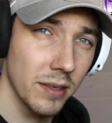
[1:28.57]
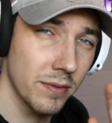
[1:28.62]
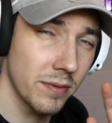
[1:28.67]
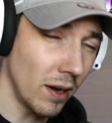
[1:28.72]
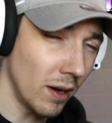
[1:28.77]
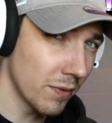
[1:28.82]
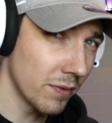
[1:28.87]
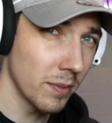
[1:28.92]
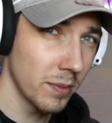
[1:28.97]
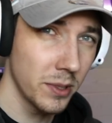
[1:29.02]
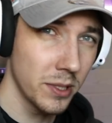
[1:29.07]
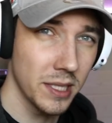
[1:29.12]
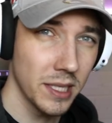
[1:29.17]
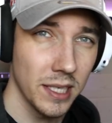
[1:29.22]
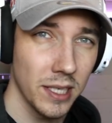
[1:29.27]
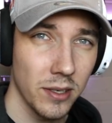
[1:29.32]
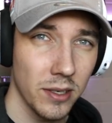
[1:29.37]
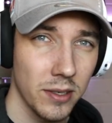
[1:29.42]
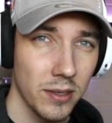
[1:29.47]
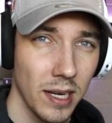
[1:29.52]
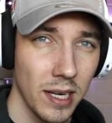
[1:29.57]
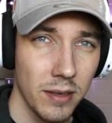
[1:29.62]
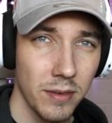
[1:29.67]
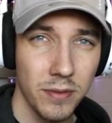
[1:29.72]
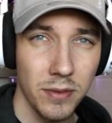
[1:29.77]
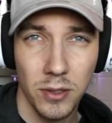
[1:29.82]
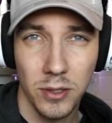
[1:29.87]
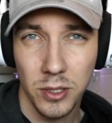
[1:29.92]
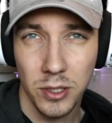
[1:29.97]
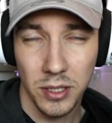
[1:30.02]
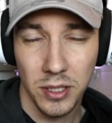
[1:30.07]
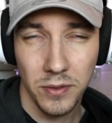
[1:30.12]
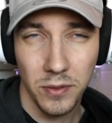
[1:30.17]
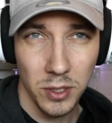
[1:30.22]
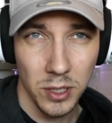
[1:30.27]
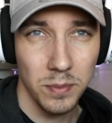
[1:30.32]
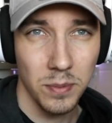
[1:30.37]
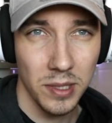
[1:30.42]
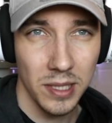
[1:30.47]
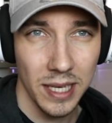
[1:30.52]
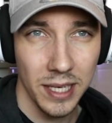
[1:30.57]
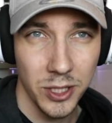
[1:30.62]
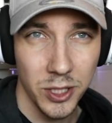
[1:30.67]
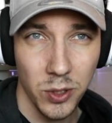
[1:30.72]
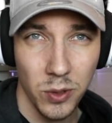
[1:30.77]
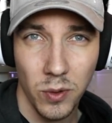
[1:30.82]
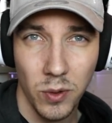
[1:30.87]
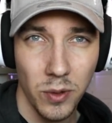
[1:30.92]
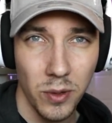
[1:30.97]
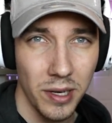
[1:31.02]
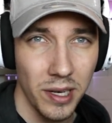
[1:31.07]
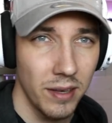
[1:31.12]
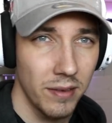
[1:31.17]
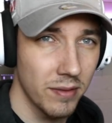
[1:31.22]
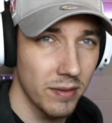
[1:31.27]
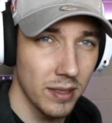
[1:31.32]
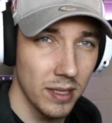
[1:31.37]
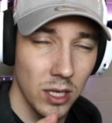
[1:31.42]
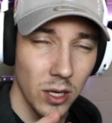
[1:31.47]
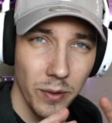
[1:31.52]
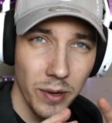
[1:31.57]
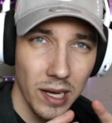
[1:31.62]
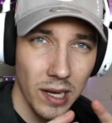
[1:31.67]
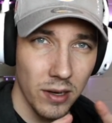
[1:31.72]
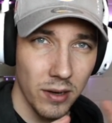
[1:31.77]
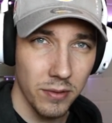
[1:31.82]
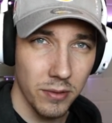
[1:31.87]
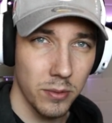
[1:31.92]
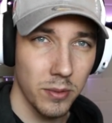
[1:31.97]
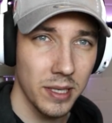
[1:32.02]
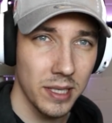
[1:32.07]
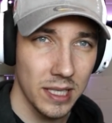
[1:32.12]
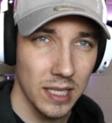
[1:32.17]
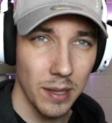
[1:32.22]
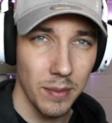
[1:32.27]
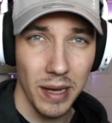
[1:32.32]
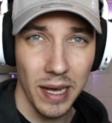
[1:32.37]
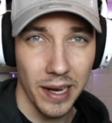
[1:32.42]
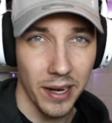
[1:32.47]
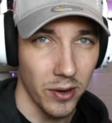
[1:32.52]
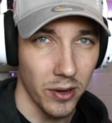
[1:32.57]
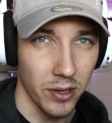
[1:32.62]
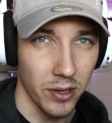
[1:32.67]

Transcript: you're far from using your creative phone to its full potential or even going out of grid snap at